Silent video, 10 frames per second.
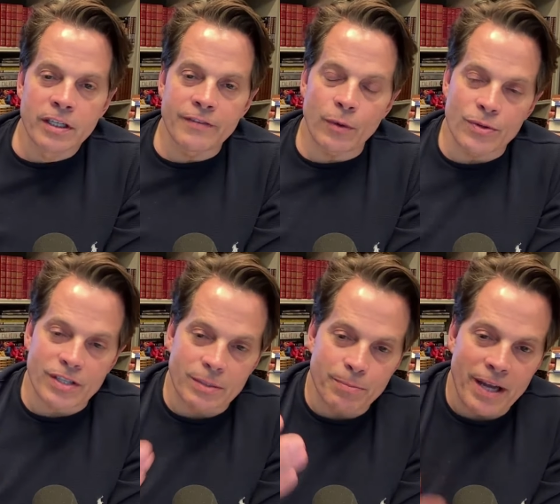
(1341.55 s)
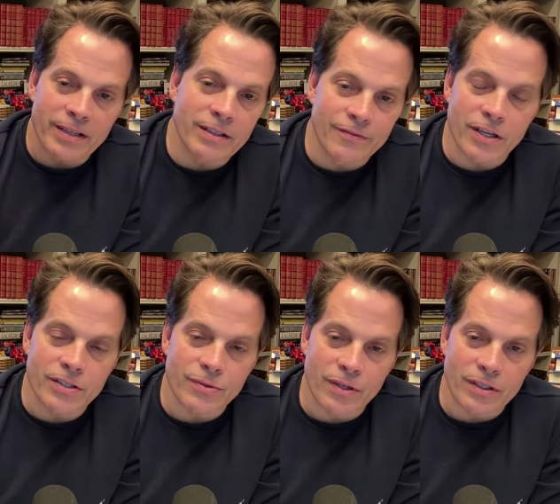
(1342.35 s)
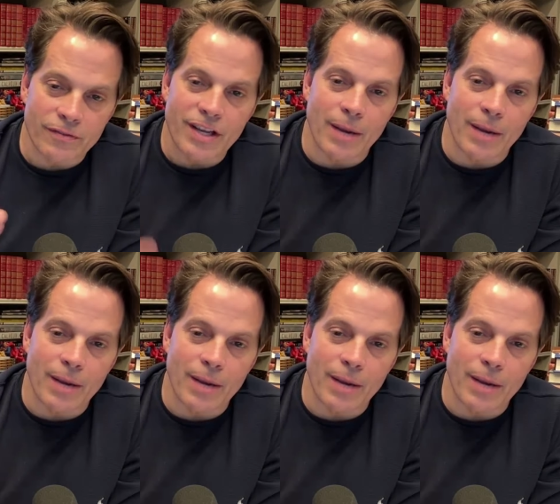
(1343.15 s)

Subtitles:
if it was a competitive district of